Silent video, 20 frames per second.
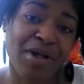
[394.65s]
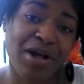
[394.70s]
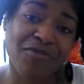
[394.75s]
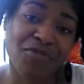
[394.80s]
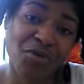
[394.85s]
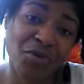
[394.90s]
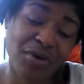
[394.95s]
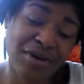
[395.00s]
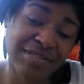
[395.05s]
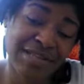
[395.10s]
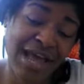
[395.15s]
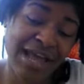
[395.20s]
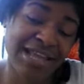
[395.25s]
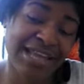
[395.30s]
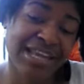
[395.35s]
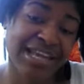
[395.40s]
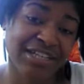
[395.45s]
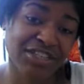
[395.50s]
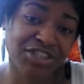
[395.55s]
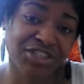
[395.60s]
Of course, I
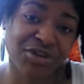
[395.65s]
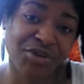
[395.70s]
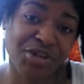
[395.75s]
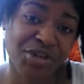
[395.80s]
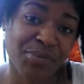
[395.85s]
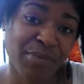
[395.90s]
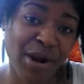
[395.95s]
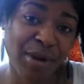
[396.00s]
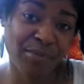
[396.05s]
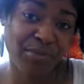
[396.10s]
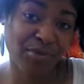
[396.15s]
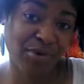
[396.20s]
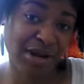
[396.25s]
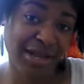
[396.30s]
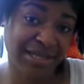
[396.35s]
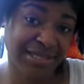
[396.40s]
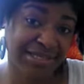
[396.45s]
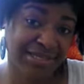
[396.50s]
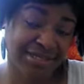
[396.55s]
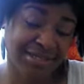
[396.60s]
can't show you my
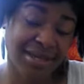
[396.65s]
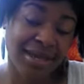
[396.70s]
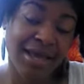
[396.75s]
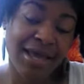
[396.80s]
breasts